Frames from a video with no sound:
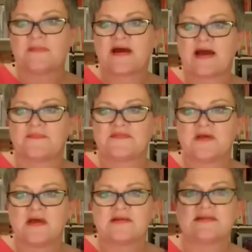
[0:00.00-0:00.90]
perhaps
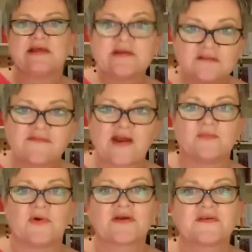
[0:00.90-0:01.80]
legal
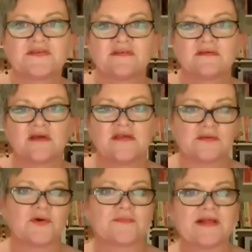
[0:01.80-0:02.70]
frameworks in
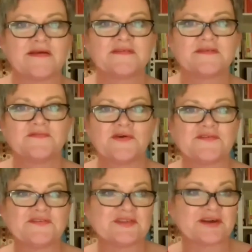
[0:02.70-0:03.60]
the workplace
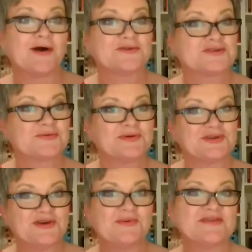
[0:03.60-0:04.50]
versus the
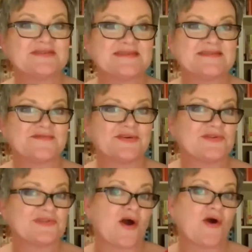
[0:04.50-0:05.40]
cultural nuances of
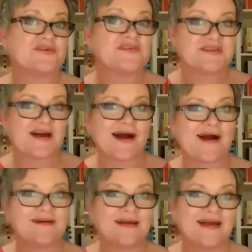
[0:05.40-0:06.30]
who the owners are